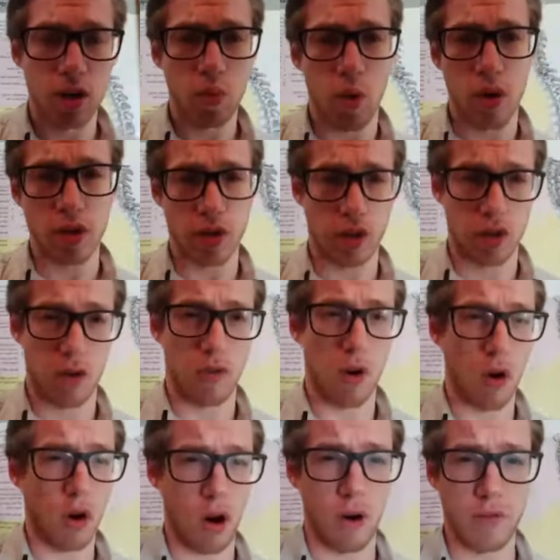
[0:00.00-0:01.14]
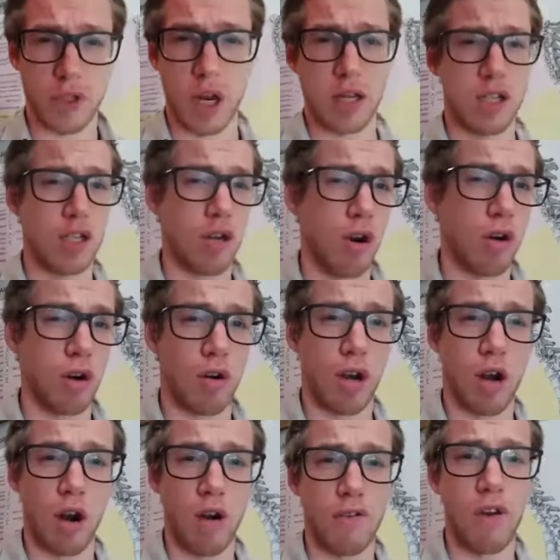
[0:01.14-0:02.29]
as well as her cervical curve. She had a 0-degree
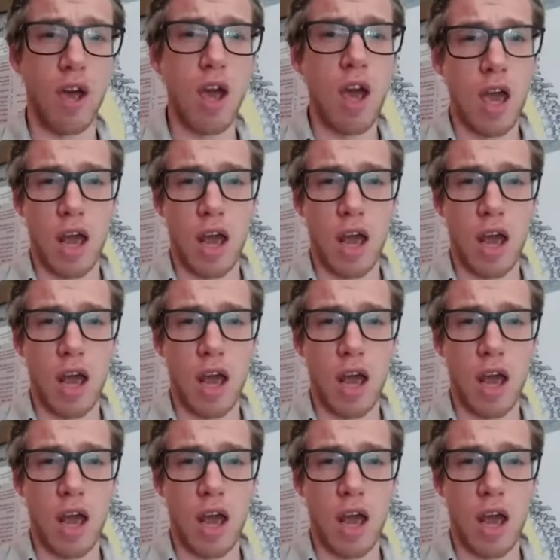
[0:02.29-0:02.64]
curve.